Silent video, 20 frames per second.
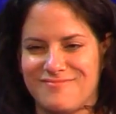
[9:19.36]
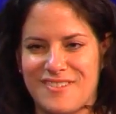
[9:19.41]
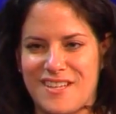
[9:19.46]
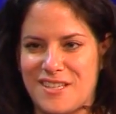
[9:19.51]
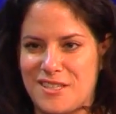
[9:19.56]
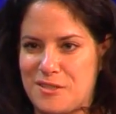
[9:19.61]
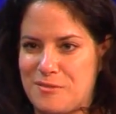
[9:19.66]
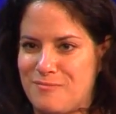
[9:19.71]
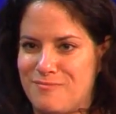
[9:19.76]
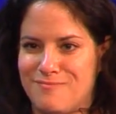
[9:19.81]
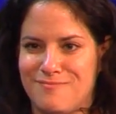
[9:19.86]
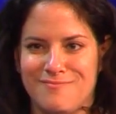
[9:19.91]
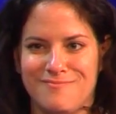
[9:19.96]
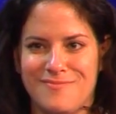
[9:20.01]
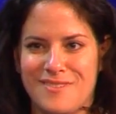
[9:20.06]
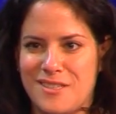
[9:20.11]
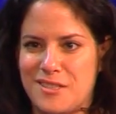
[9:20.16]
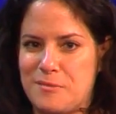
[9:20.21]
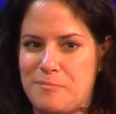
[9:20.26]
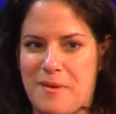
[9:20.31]
ex
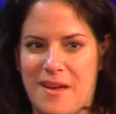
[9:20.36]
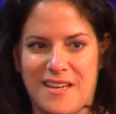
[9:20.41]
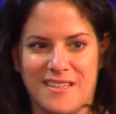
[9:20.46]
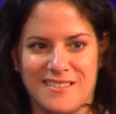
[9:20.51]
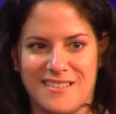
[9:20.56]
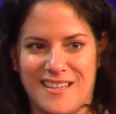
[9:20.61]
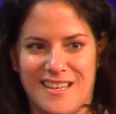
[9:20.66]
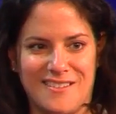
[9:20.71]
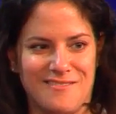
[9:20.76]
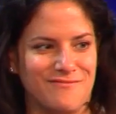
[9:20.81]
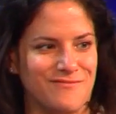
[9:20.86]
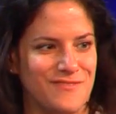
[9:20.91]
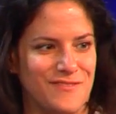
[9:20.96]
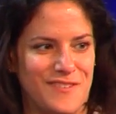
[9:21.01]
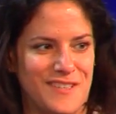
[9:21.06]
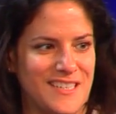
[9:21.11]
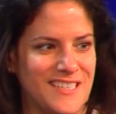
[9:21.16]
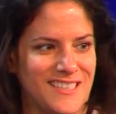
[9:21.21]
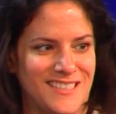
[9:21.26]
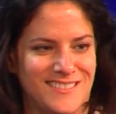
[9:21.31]
expand that
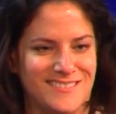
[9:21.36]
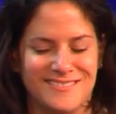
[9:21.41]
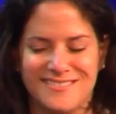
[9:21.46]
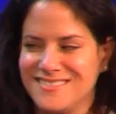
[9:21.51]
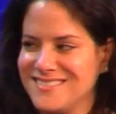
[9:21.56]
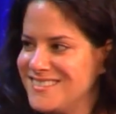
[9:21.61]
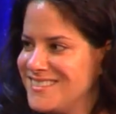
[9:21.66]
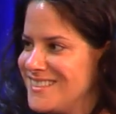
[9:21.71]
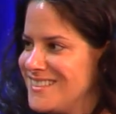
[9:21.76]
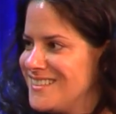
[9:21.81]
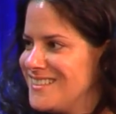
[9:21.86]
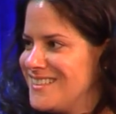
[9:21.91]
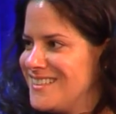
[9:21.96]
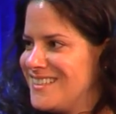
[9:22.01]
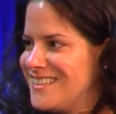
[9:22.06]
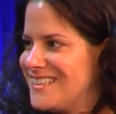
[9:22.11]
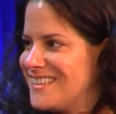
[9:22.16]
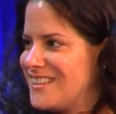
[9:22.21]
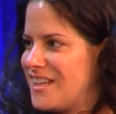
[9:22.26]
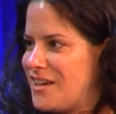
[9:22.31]
vegan
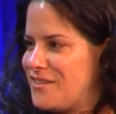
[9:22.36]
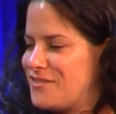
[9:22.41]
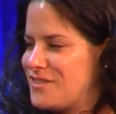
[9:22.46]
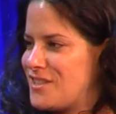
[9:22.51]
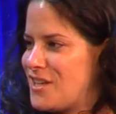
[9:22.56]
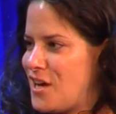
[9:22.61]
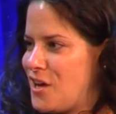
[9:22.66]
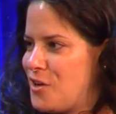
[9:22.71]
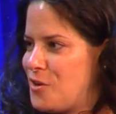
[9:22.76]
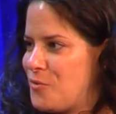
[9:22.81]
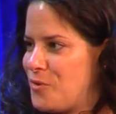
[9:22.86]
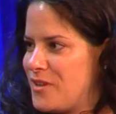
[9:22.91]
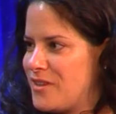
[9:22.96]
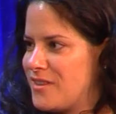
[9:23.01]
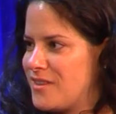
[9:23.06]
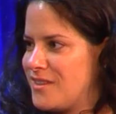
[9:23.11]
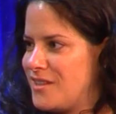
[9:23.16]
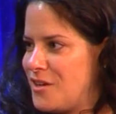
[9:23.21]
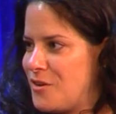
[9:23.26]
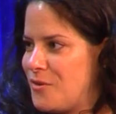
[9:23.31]
lifestyle
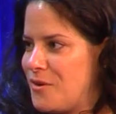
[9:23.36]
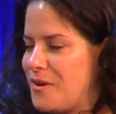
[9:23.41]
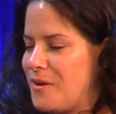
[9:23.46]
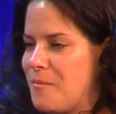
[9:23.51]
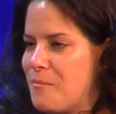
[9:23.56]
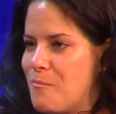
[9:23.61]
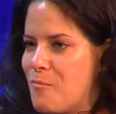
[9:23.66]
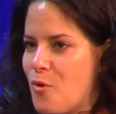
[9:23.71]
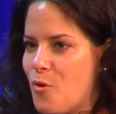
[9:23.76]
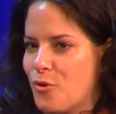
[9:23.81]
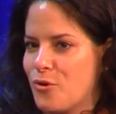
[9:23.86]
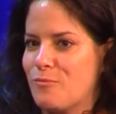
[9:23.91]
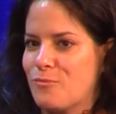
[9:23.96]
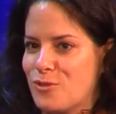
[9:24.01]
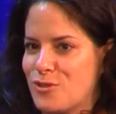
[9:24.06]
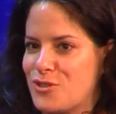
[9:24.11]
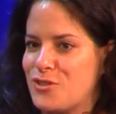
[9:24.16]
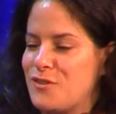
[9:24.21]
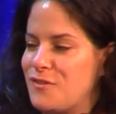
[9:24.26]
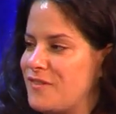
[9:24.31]
with you know more
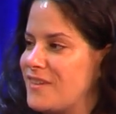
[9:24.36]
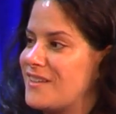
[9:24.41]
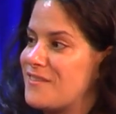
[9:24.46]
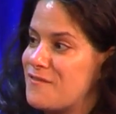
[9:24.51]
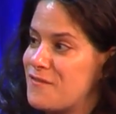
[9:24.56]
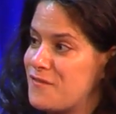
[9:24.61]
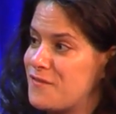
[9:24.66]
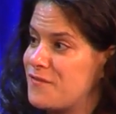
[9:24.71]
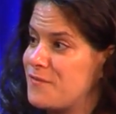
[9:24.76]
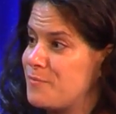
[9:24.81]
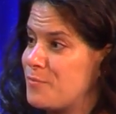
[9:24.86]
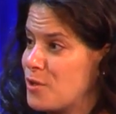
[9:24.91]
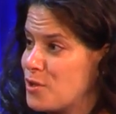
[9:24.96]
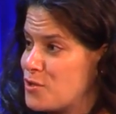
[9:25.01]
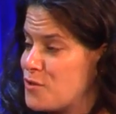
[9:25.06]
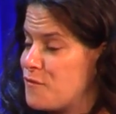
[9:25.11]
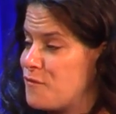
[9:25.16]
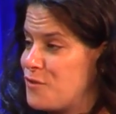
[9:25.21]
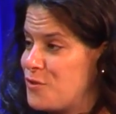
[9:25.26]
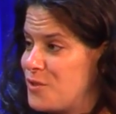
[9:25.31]
immersion of like
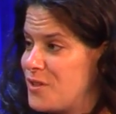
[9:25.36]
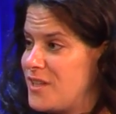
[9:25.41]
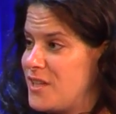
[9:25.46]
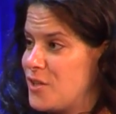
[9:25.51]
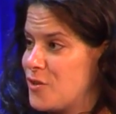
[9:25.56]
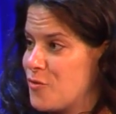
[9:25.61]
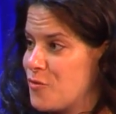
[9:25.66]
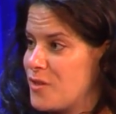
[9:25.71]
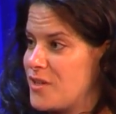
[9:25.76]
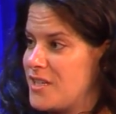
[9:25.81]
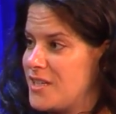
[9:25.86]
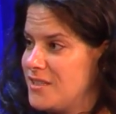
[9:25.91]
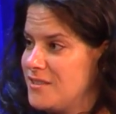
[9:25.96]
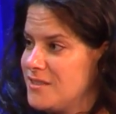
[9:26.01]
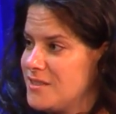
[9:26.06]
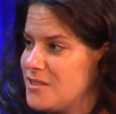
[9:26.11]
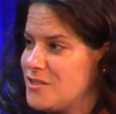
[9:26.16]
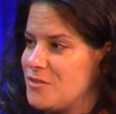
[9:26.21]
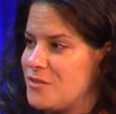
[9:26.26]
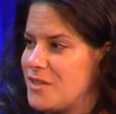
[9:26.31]
Persian food and the
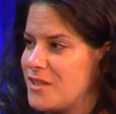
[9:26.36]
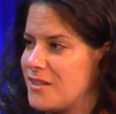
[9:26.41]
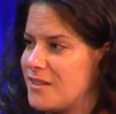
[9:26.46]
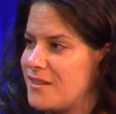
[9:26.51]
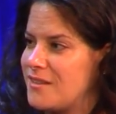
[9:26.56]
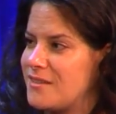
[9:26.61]
ingredients? Do you think